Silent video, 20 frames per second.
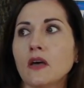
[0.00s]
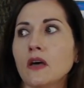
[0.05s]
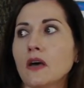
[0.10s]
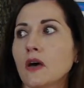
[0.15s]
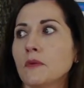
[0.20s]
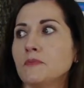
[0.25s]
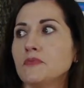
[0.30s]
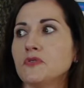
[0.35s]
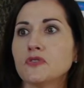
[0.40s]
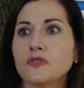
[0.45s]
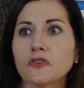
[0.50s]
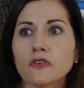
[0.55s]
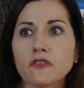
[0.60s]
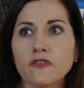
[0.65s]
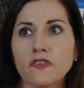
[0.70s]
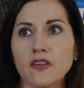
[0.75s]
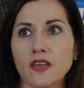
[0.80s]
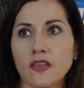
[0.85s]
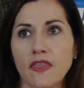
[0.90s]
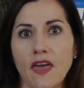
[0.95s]

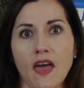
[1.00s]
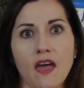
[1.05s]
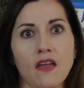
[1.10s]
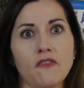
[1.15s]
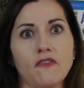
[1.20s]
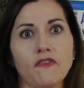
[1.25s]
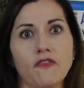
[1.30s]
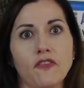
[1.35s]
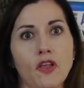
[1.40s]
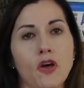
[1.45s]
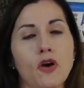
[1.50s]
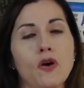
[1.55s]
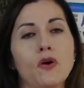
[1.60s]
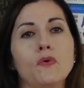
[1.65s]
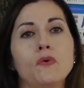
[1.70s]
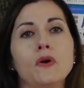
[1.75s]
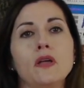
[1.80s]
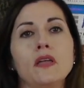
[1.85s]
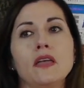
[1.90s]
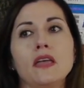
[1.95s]
observing that
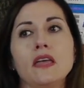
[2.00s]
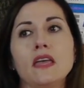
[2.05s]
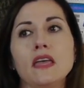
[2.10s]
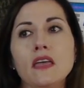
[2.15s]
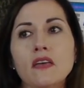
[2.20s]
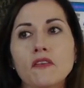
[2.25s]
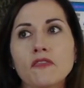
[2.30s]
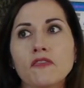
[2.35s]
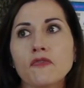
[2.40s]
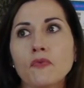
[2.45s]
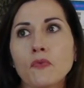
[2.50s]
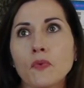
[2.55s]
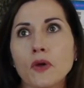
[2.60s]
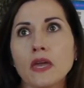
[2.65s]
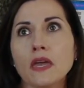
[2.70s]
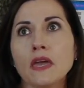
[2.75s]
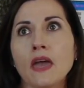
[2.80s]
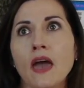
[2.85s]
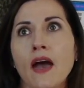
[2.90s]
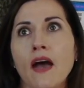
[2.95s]
flow if
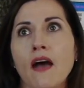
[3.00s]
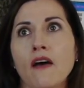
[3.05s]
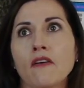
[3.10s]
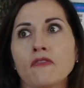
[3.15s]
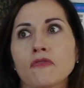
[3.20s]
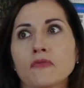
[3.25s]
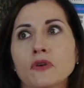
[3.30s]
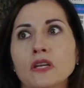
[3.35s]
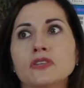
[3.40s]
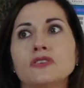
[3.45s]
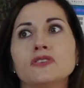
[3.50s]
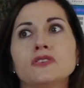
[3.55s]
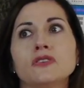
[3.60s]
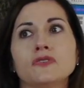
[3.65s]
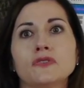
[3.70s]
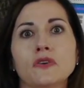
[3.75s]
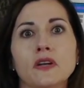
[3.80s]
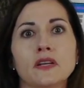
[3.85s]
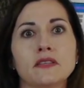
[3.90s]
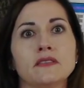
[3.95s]
we have reached a
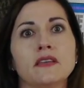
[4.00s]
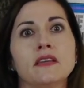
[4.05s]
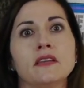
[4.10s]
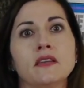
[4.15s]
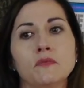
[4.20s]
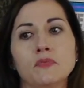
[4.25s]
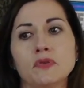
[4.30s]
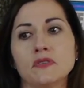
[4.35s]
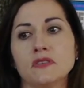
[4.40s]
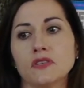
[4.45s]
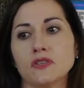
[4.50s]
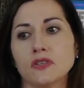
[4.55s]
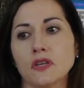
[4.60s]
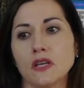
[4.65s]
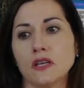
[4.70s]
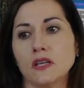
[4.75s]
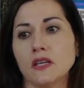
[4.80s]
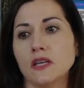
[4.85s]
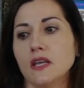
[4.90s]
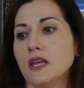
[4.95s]
transcendent position.